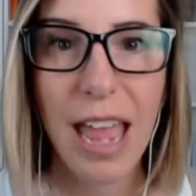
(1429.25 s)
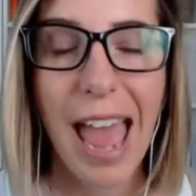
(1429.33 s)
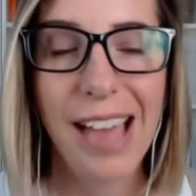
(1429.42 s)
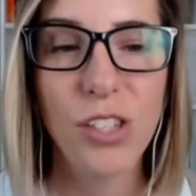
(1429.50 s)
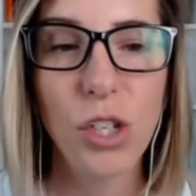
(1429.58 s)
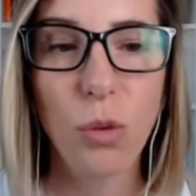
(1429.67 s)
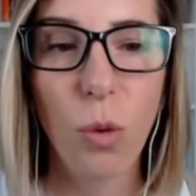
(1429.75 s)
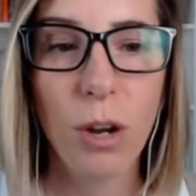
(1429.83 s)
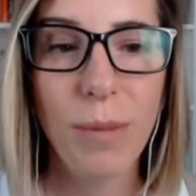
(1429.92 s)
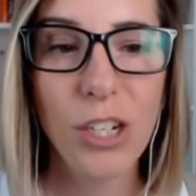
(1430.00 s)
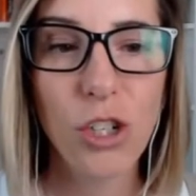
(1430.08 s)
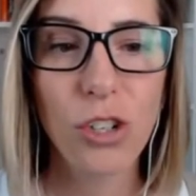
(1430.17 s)
And so you want to
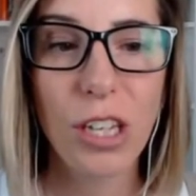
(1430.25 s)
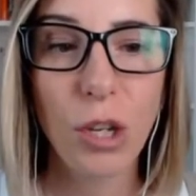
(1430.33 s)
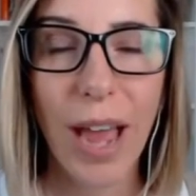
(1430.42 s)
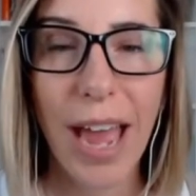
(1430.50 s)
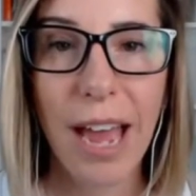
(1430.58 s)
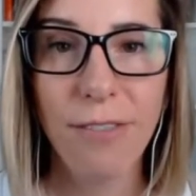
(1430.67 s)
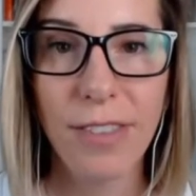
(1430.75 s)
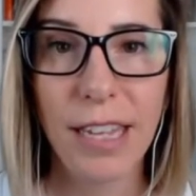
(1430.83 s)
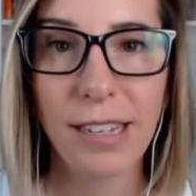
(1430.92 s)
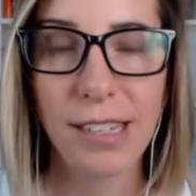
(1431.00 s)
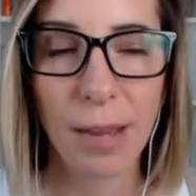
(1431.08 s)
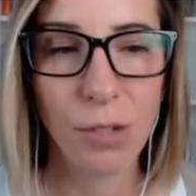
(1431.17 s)
make sure that you have
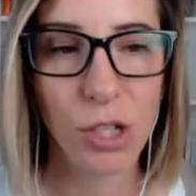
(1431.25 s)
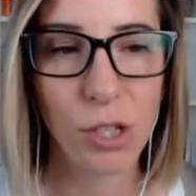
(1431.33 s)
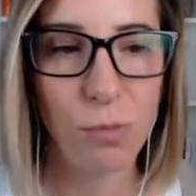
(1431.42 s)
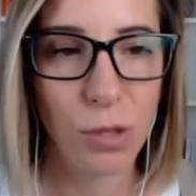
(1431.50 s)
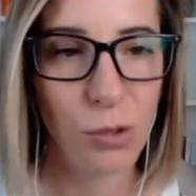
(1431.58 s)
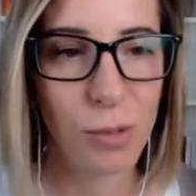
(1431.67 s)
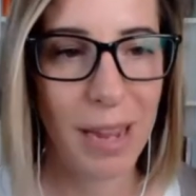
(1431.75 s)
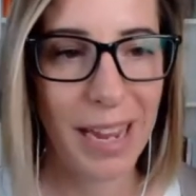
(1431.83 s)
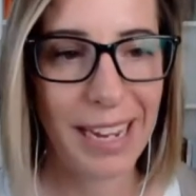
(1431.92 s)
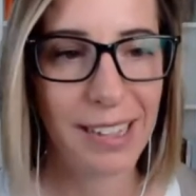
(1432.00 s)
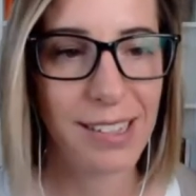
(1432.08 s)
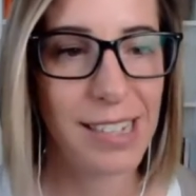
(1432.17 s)
things, I'm just using my
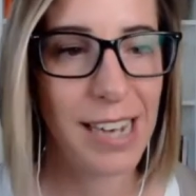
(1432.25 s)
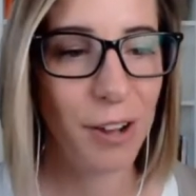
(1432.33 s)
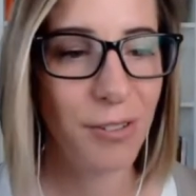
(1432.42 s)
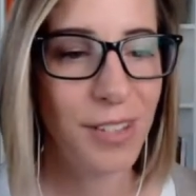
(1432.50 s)
hands now.